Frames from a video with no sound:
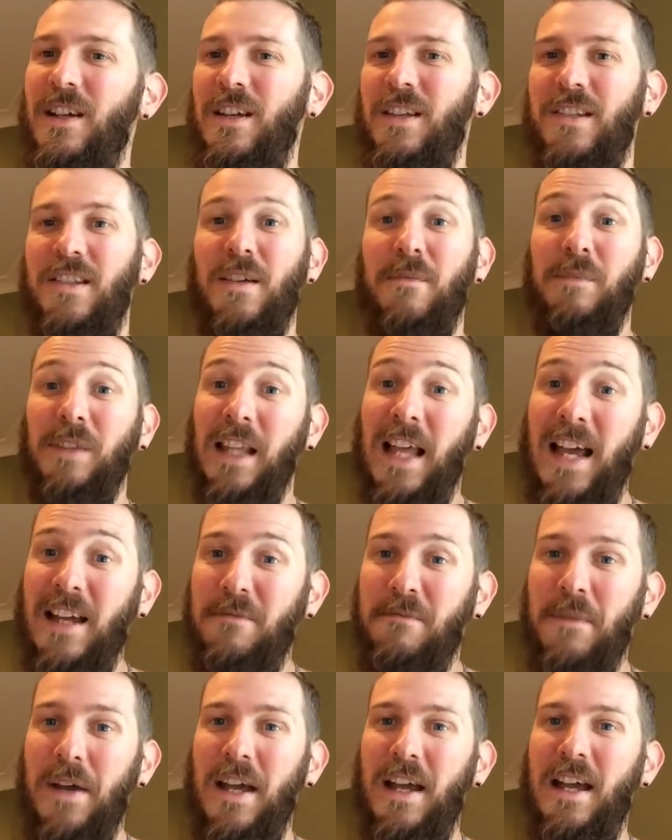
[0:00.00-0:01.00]
some
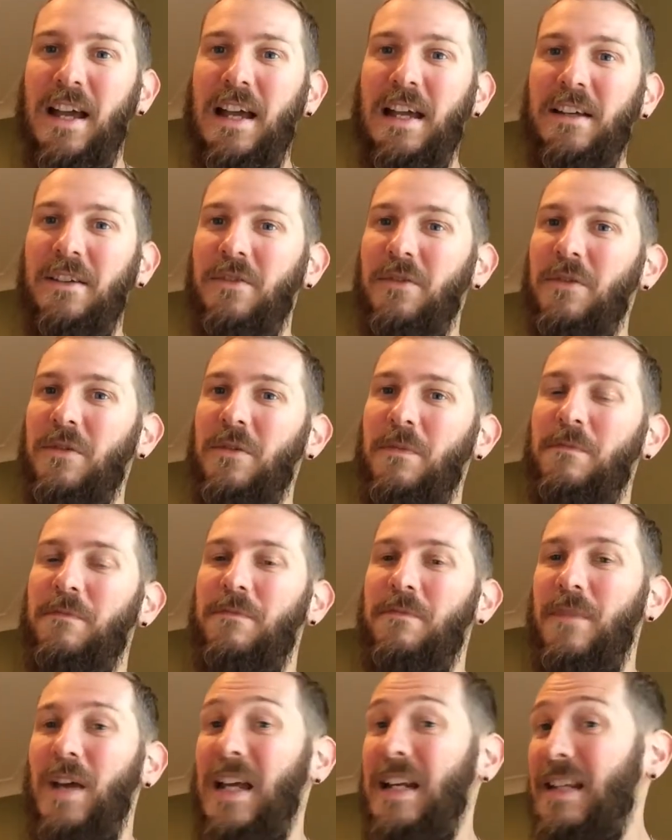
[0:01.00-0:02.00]
lad mag or
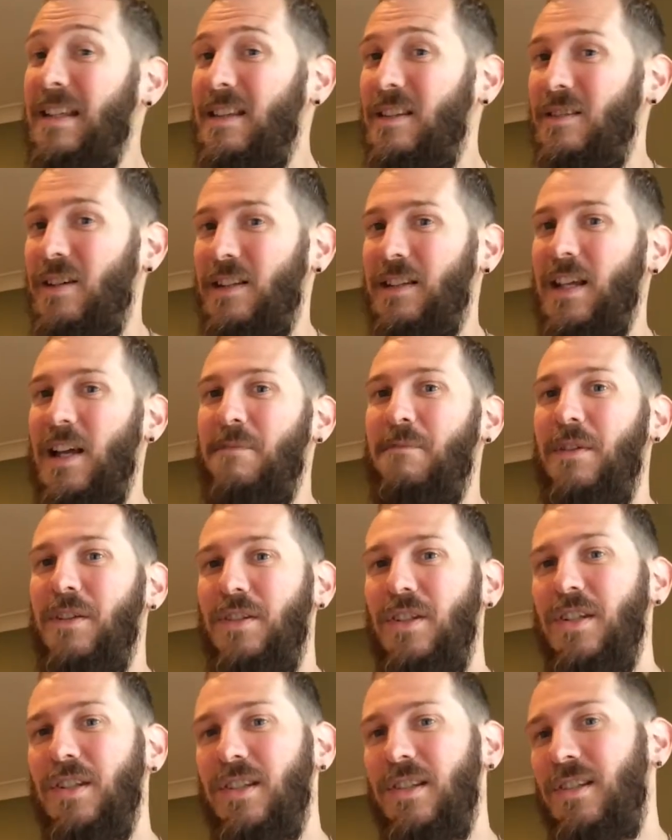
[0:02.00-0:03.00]
anything like that, but
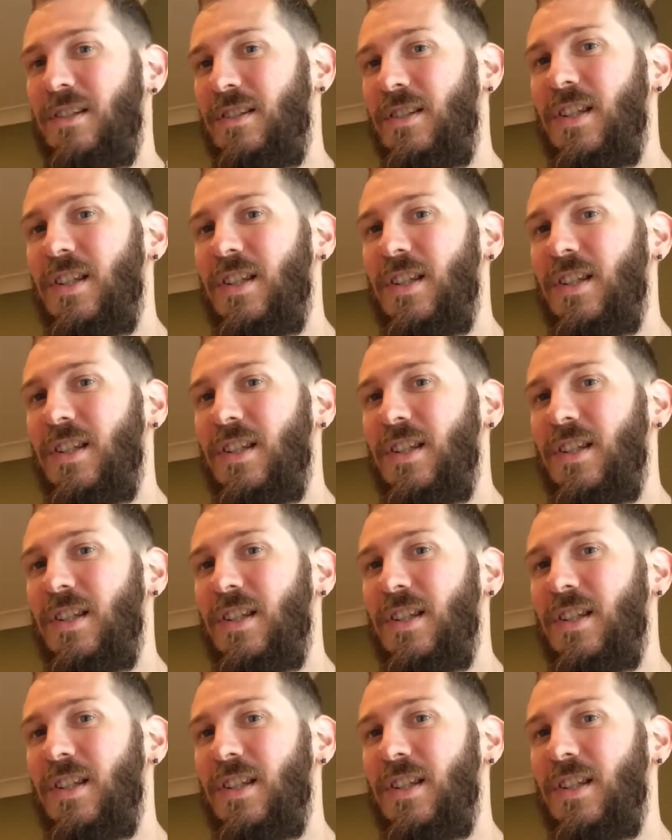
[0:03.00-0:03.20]
just